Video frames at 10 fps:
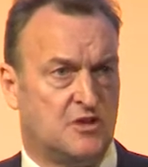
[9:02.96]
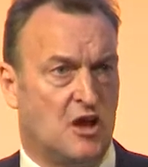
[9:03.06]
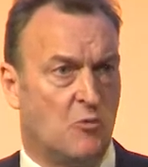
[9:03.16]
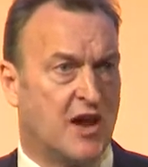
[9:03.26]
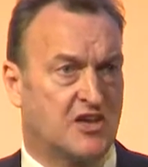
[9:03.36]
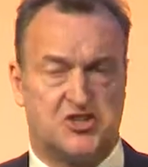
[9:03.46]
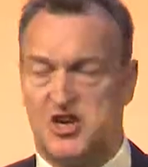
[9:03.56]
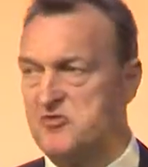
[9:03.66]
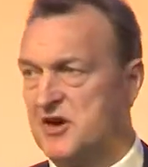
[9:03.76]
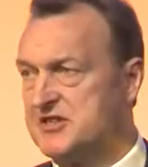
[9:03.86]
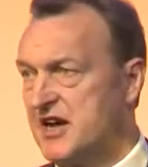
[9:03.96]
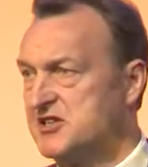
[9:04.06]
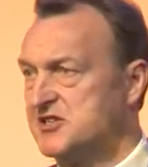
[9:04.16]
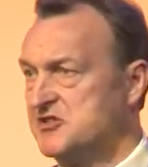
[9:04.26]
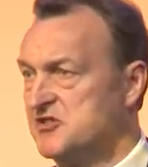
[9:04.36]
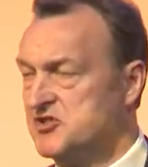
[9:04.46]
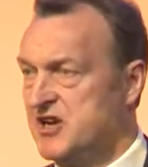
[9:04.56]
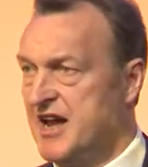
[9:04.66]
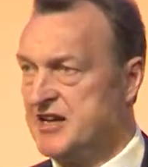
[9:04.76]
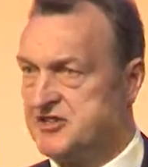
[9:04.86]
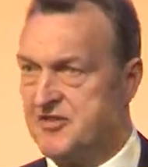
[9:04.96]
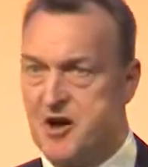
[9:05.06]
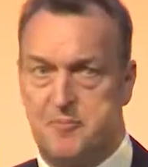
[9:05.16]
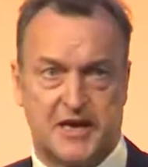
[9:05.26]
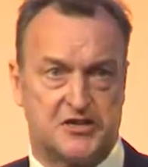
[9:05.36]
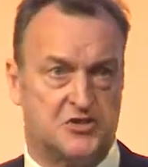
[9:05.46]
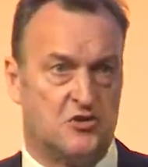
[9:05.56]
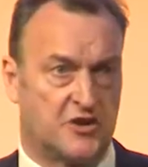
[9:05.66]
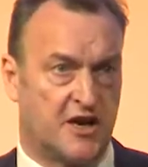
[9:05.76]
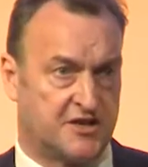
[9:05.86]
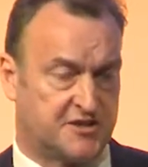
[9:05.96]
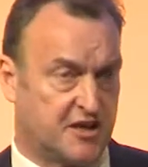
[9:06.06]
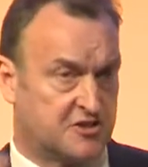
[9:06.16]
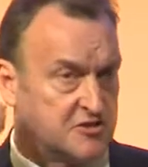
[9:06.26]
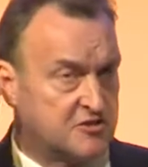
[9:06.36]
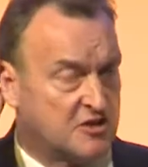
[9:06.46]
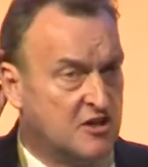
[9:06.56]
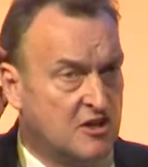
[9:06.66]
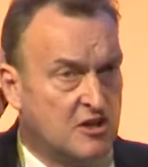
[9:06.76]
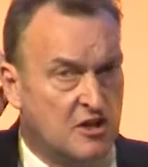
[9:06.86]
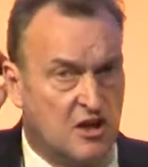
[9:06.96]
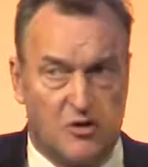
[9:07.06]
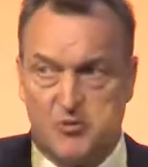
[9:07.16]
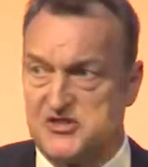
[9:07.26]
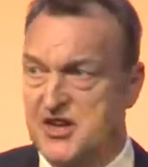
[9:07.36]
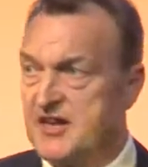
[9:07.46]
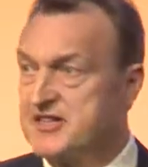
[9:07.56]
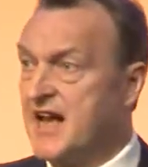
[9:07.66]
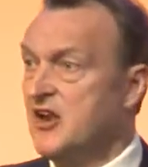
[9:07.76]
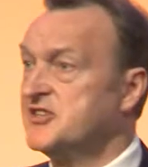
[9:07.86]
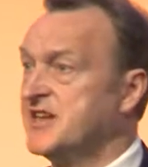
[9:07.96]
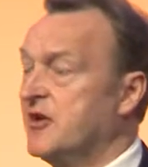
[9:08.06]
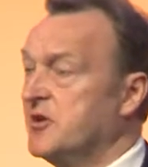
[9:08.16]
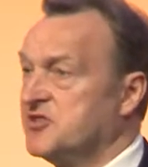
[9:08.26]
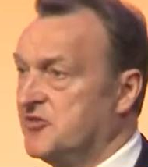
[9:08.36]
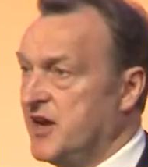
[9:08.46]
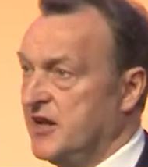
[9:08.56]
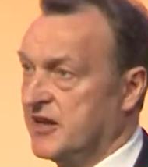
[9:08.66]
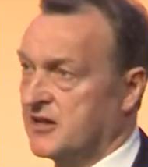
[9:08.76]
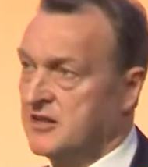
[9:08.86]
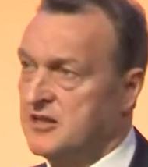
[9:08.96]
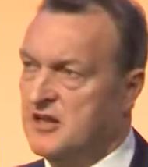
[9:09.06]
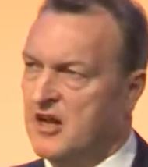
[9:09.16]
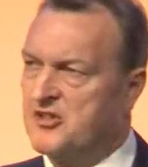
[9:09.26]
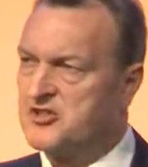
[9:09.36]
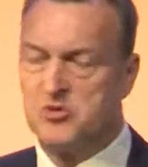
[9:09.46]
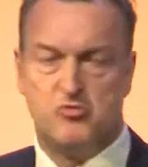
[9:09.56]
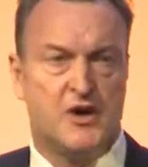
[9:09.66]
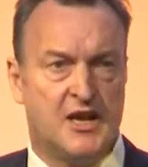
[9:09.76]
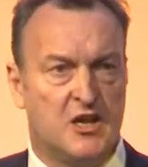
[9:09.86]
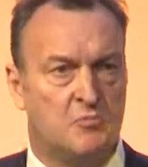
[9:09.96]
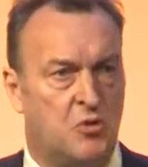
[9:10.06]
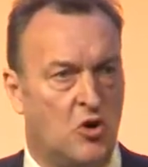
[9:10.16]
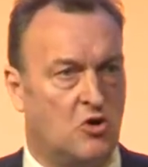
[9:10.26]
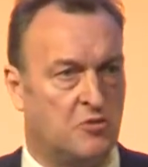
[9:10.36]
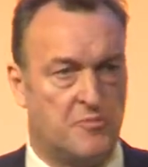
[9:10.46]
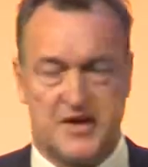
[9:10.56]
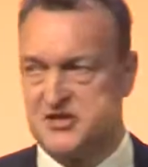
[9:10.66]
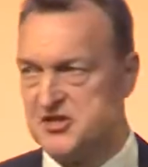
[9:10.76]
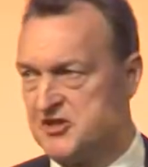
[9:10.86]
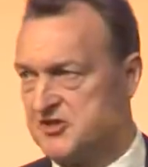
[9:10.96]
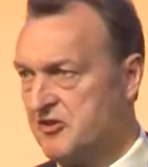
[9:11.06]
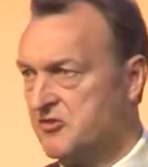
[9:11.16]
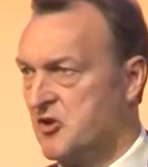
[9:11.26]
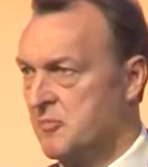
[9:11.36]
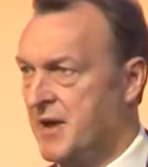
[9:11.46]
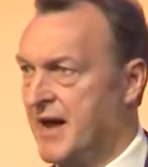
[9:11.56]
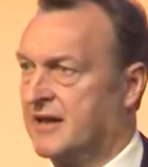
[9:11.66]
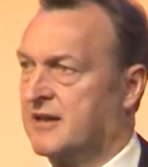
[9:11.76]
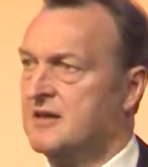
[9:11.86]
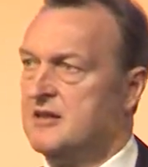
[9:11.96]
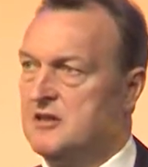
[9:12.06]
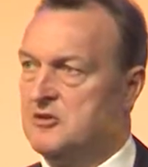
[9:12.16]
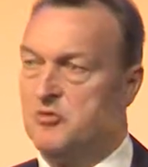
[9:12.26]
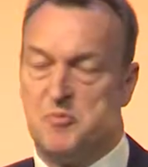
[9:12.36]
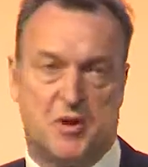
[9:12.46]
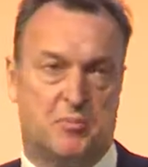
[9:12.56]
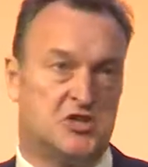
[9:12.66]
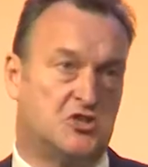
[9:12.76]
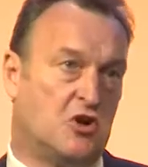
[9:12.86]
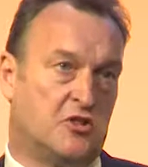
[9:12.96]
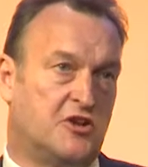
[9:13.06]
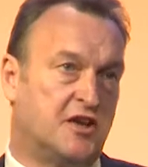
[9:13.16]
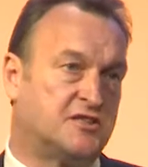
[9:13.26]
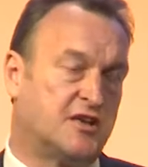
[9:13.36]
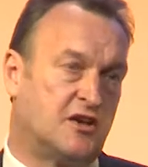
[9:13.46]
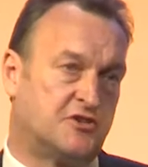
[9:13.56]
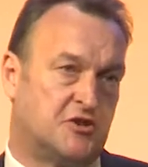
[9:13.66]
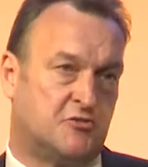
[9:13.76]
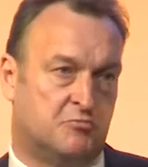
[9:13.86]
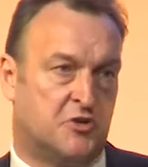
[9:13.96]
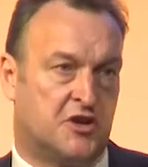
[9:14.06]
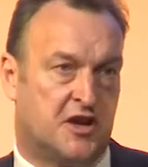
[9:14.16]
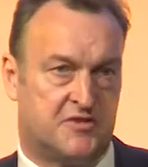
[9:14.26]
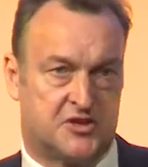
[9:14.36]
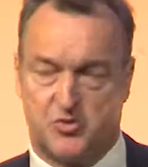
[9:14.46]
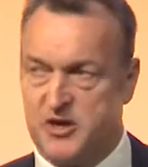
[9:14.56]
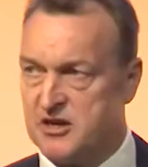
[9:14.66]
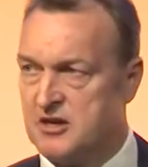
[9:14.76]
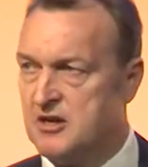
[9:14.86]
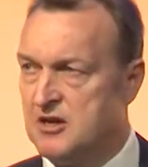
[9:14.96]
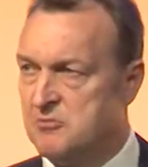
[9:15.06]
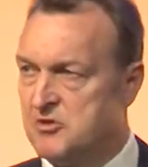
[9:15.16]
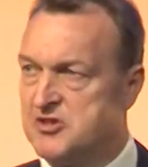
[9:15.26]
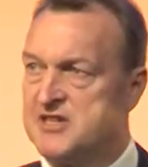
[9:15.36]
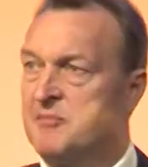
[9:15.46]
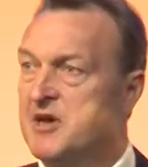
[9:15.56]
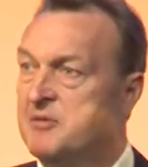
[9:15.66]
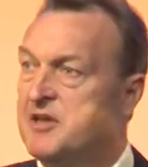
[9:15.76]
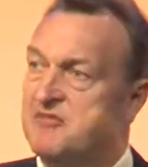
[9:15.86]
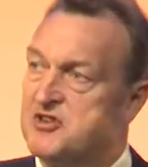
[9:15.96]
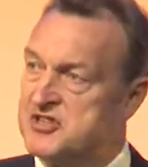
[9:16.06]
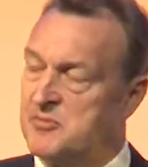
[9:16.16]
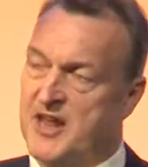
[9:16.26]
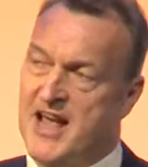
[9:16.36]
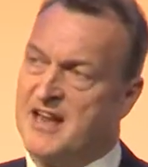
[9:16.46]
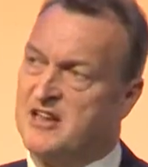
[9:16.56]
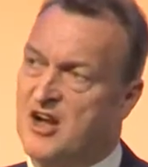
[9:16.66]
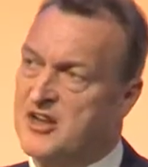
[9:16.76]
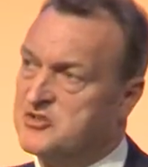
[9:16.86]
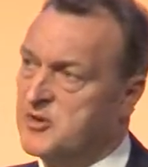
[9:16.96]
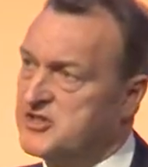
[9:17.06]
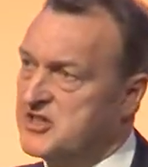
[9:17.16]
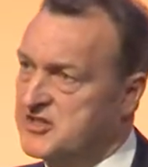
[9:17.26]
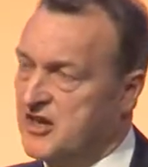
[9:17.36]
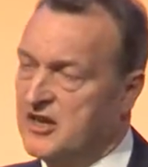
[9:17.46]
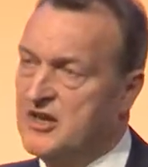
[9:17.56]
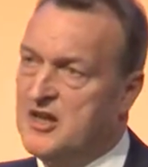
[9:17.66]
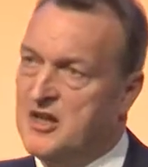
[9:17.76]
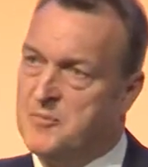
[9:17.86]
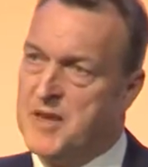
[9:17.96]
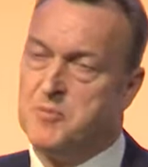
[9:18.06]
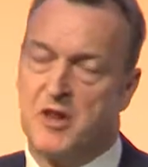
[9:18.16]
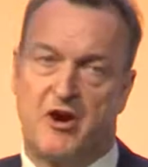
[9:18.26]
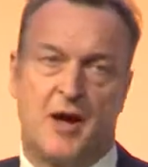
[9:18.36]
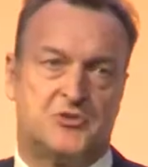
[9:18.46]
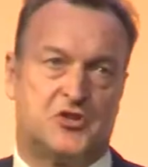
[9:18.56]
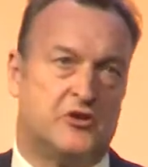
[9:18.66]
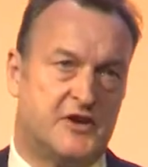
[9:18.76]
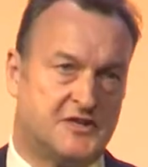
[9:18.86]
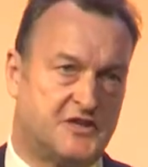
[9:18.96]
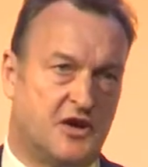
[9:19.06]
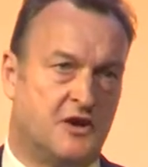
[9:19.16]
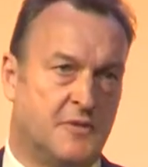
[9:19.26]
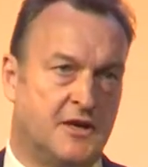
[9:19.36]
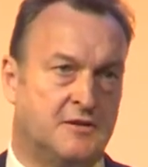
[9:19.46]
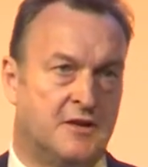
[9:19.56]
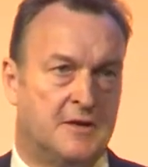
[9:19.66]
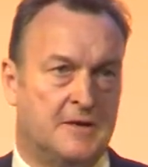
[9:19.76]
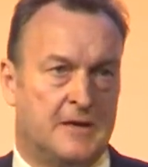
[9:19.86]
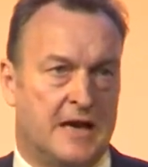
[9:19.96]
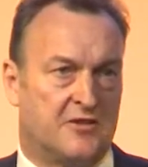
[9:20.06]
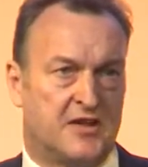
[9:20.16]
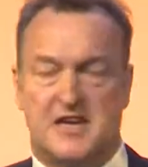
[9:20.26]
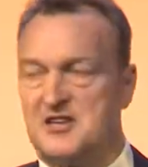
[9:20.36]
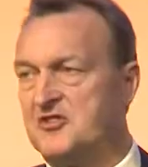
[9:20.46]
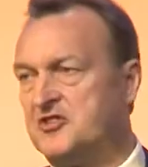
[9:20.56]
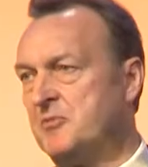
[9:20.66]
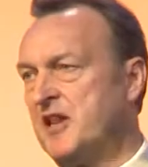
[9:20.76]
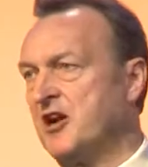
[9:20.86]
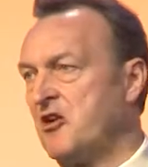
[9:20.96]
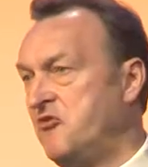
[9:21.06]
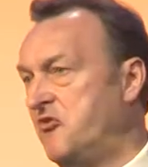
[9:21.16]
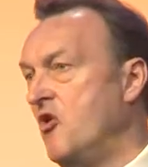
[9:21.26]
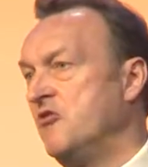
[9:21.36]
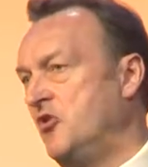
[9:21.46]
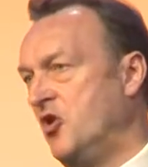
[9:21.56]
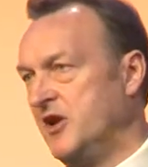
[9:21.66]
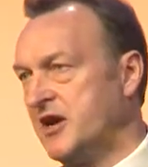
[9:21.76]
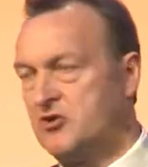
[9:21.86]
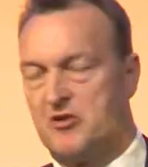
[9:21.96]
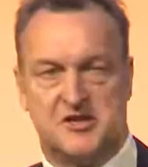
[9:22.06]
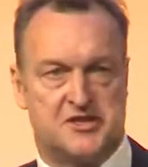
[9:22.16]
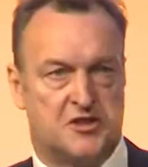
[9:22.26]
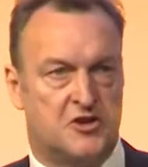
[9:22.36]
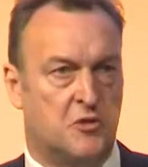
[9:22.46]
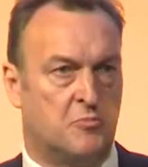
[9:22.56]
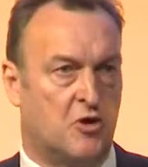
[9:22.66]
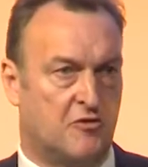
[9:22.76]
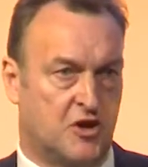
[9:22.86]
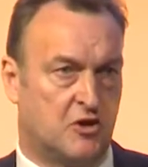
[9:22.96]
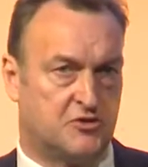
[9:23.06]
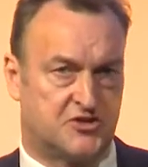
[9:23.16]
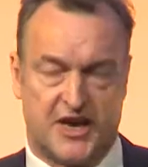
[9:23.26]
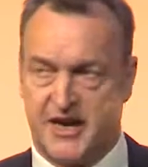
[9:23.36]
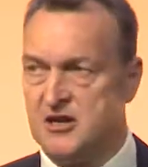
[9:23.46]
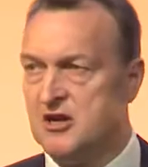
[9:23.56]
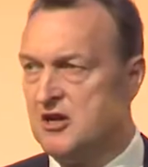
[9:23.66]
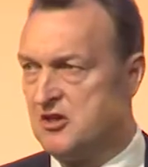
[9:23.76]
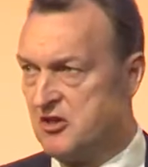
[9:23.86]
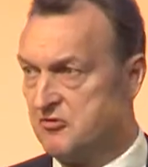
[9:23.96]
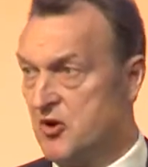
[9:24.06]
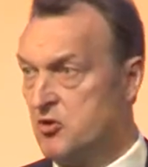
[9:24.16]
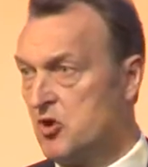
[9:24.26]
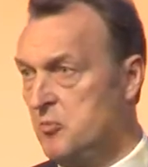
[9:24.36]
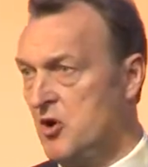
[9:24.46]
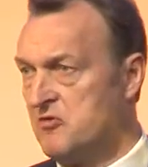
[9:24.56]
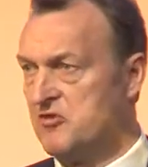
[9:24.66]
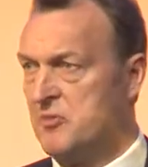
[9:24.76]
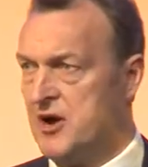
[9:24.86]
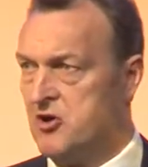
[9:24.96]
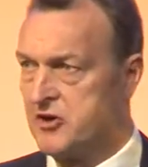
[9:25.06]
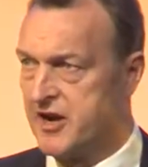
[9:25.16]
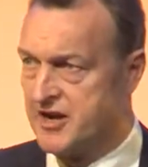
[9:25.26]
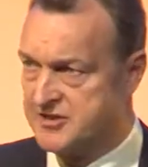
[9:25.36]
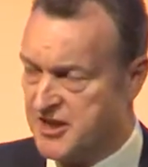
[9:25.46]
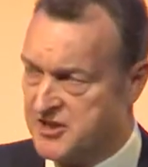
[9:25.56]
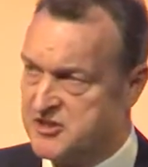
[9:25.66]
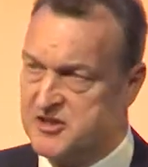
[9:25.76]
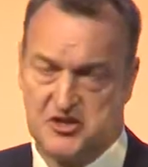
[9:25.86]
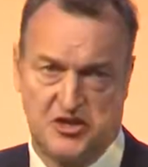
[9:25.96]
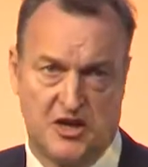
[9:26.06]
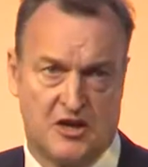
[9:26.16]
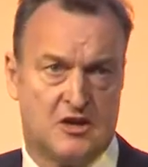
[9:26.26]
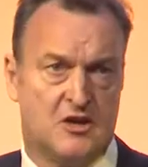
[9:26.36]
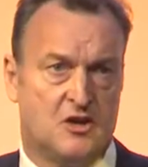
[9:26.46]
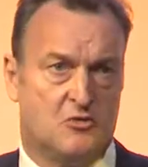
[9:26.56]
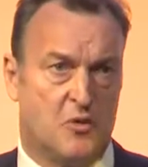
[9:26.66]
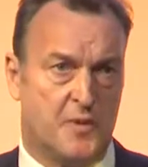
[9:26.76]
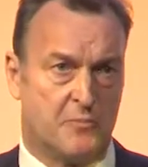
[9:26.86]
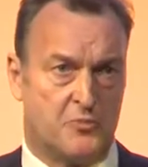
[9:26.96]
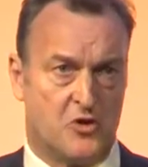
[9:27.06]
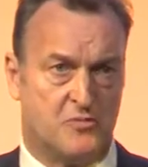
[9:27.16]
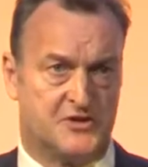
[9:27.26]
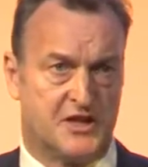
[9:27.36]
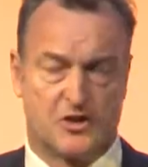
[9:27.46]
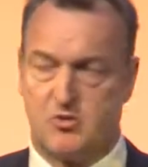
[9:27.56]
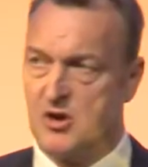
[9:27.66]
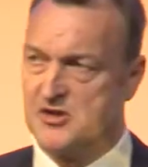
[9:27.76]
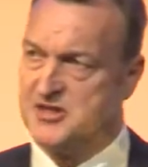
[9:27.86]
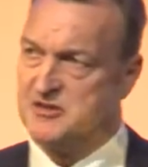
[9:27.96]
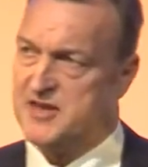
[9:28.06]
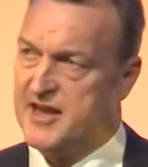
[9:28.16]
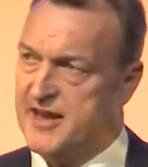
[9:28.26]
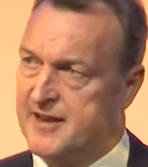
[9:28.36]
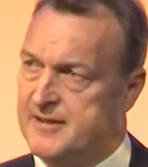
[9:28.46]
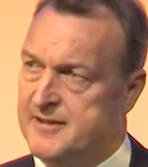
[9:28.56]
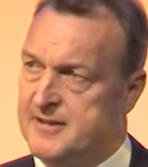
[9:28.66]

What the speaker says: And we ask chief executives and chairs of our biggest organisations, and we say, tell us how it's feeling. And there's some really important messages that have come back. We published all the details on Monday of this week, but just let me give you some of the headlines, which is that people are absolutely determined. I think it's something like a fourfold increase in the number of you who are saying the focal point for my organisation this year will be improvements in the quality of care.